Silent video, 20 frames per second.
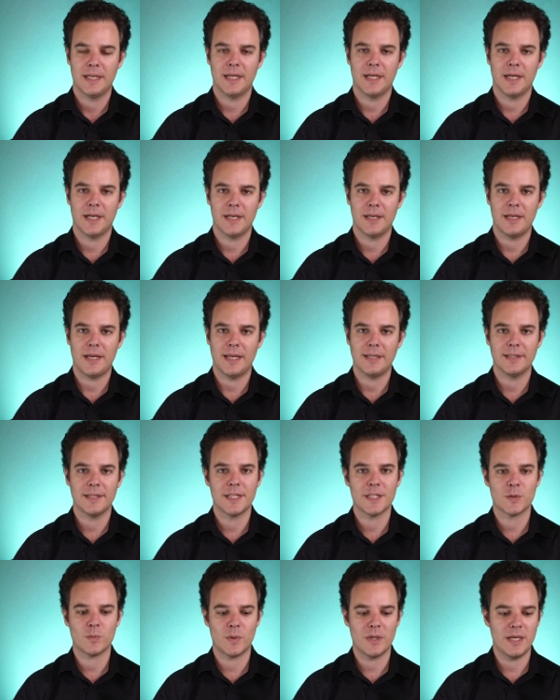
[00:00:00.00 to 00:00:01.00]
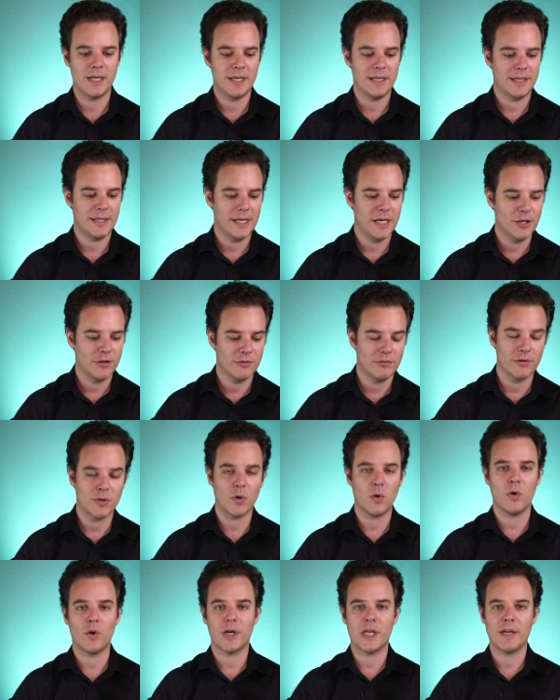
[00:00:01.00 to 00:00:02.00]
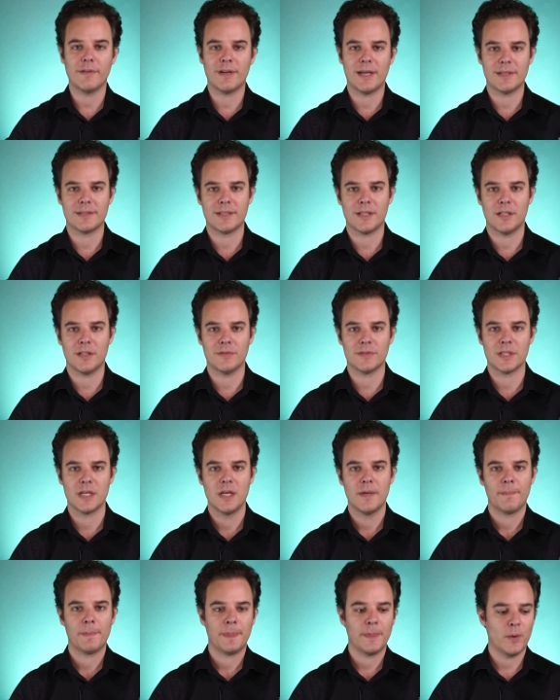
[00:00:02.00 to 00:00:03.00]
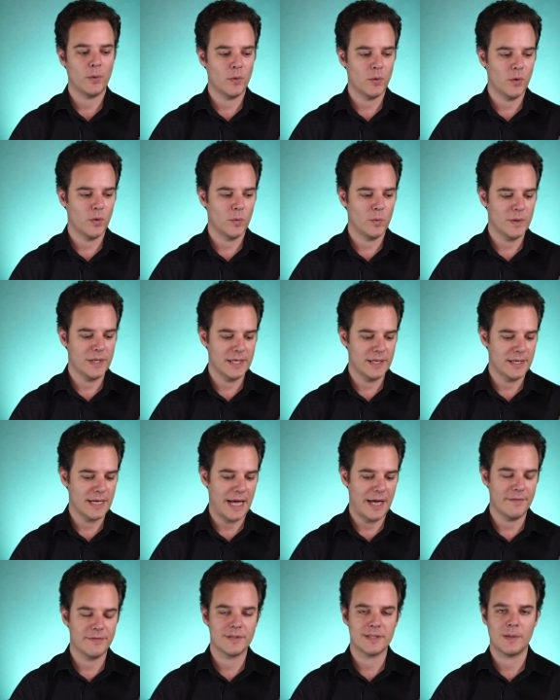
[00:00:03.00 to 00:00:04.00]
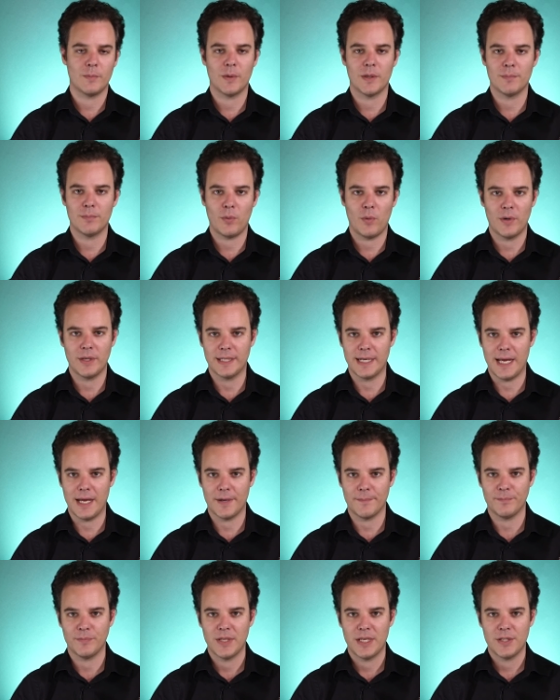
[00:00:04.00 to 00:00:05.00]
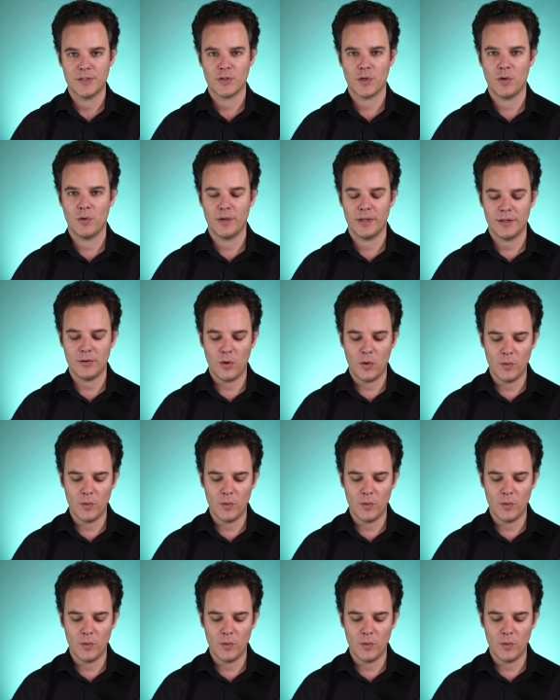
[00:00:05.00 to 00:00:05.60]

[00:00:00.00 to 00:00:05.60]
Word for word: uh, unless we hear a recording of ourselves or we have someone point it out. So